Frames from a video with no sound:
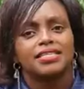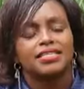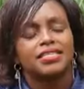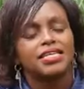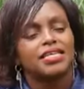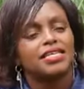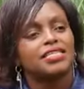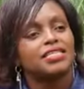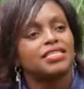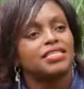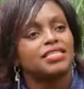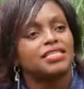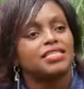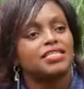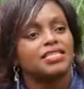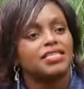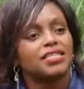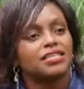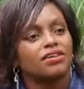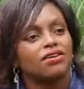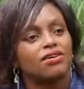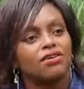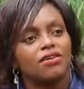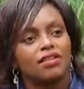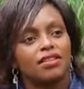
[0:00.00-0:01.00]
She said she's
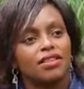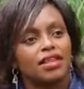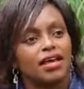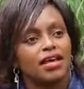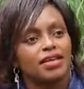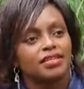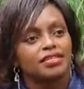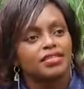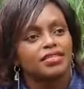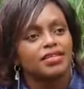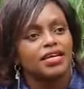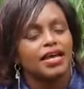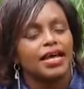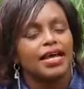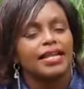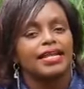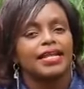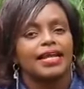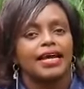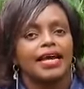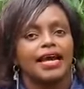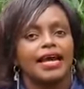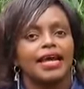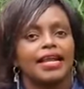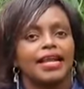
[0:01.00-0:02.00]
seen all that.
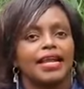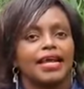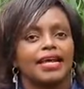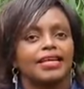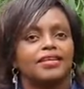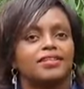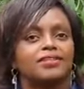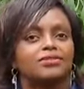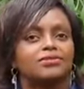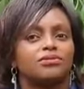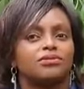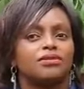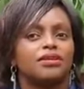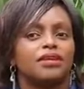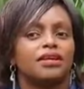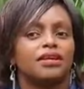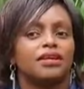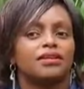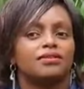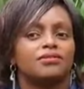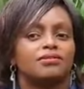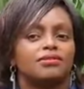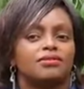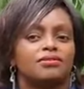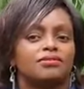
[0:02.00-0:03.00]
And the guy lied
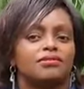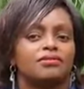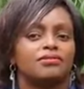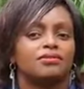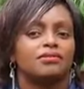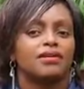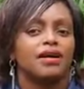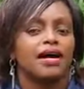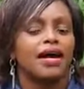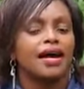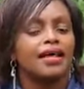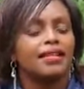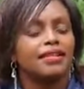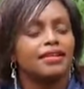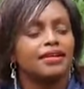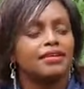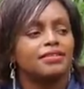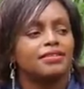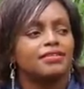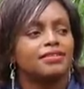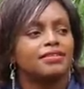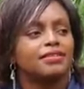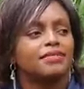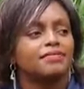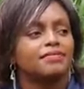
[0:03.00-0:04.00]
to her
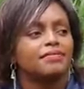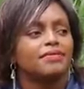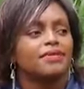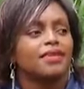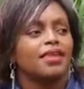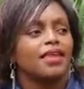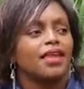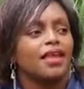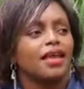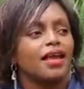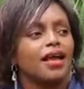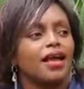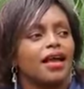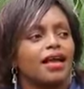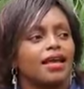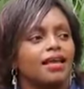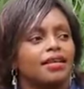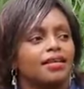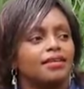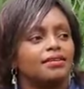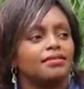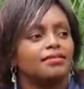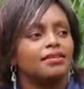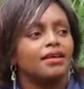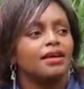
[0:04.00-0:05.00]
that
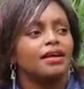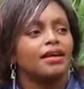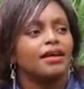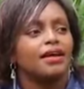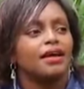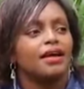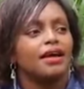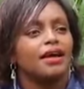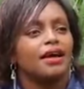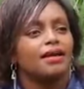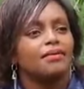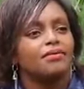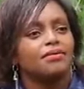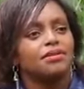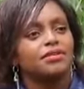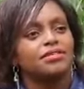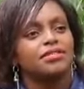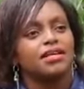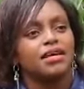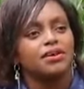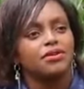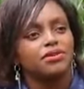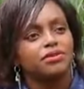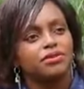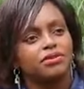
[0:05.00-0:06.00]
I
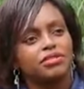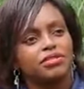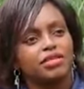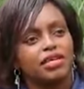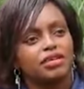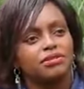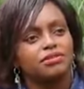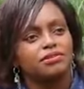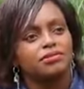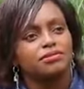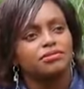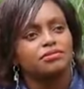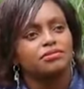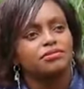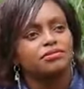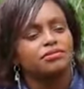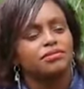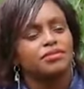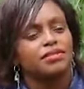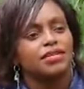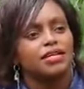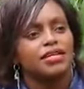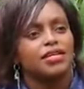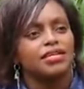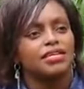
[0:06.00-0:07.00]
was a daughter to
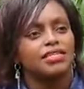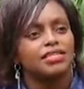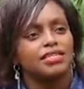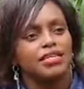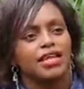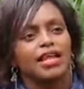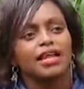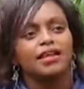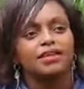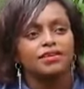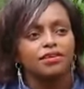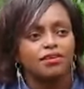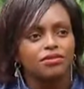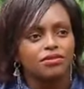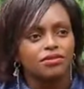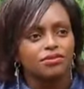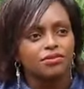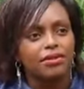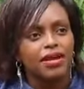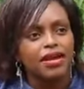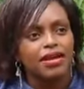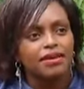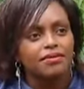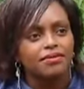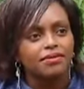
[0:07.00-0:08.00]
his
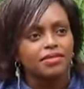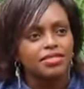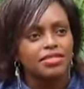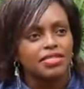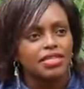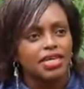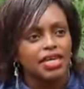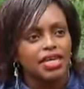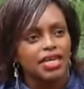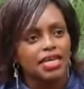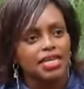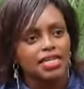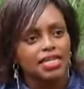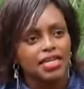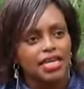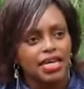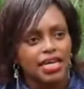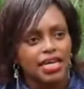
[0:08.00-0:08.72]
landlord where he was staying